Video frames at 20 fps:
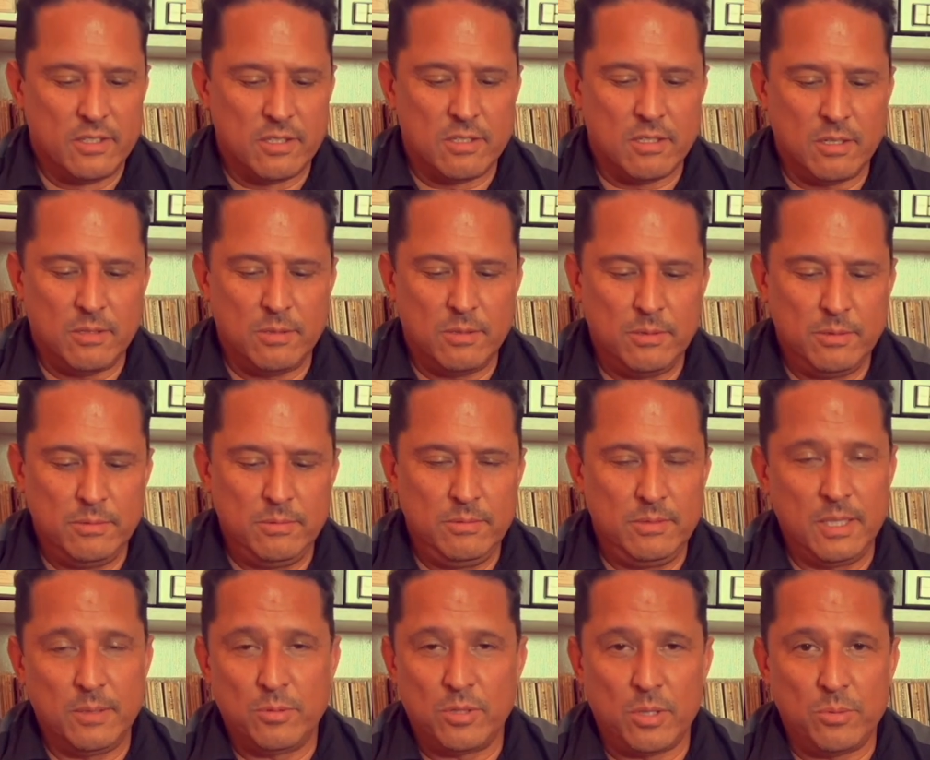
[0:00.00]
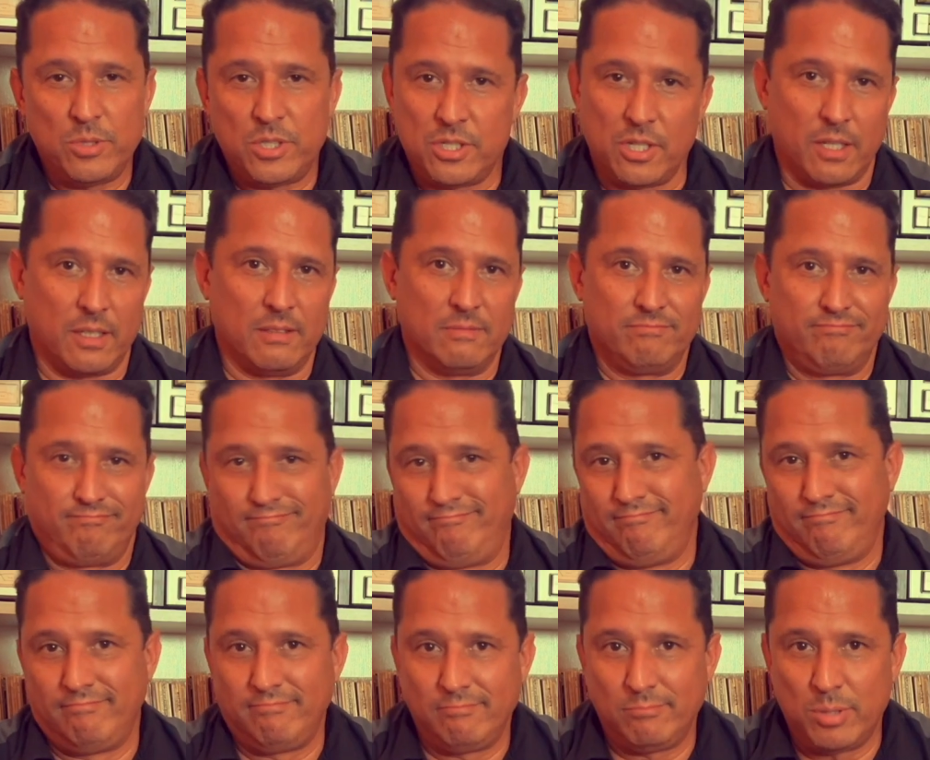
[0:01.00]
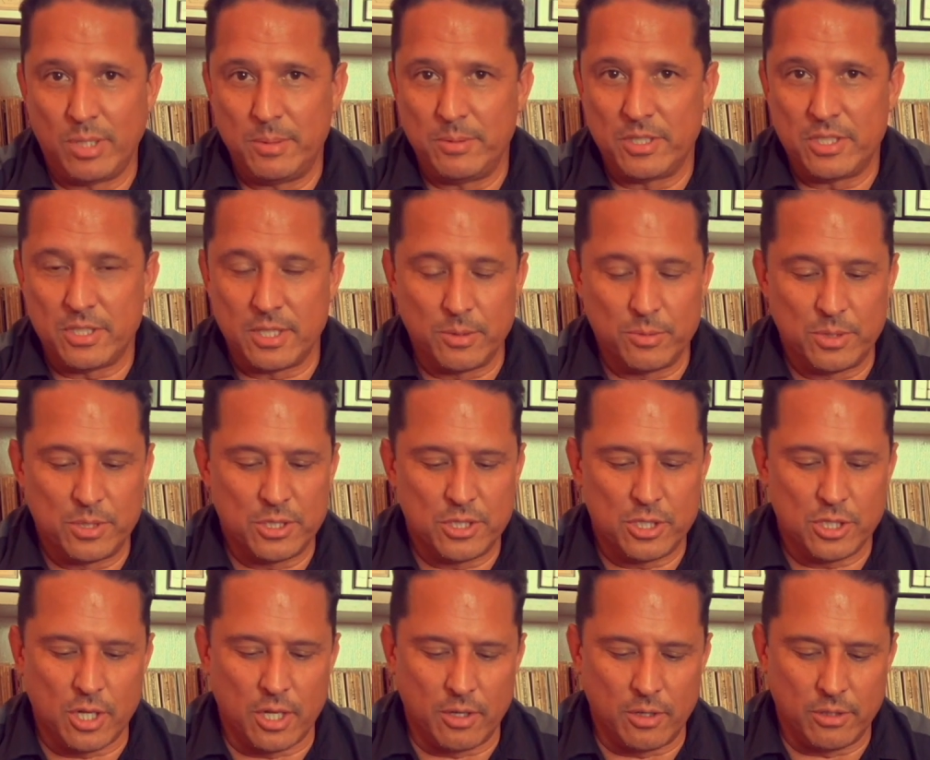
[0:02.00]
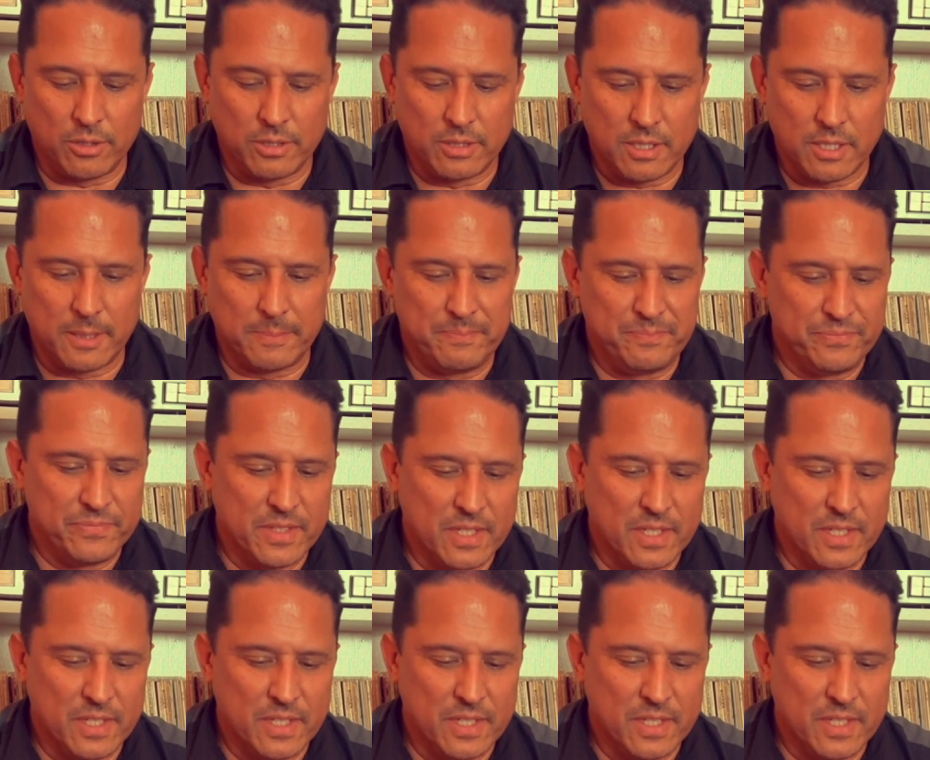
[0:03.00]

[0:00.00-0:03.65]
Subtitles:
So they were always shut. Pretty much they were just shut all the time.